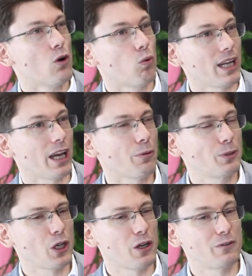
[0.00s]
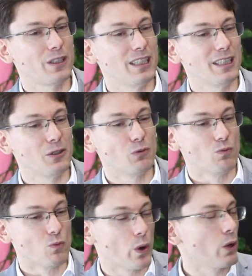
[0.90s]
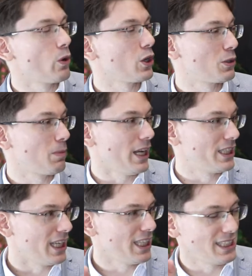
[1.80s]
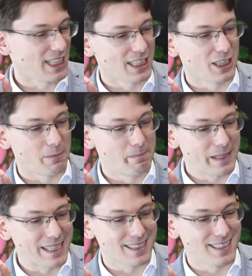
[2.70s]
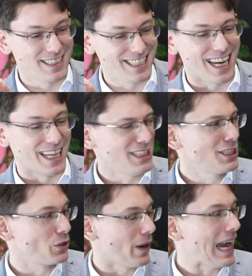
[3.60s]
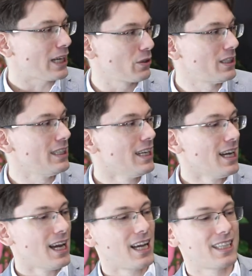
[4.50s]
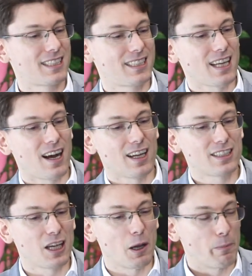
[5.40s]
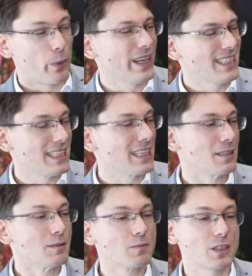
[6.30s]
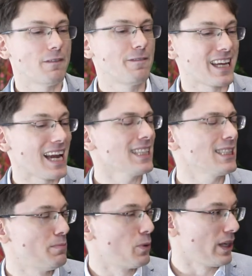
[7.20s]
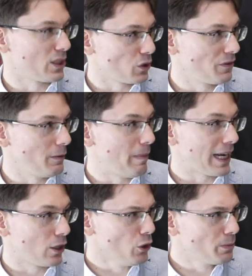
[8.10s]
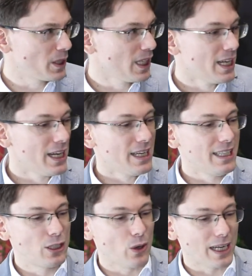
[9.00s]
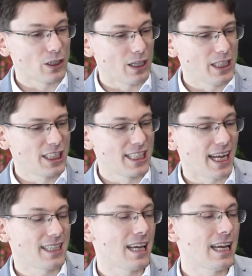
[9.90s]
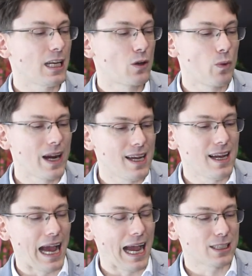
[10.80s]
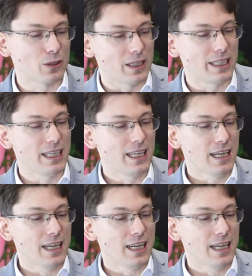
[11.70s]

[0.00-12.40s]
What I observed in real-world supply chain is that the biggest challenge to actually start embracing something as simple as those feedback loops is to acknowledge that it will actually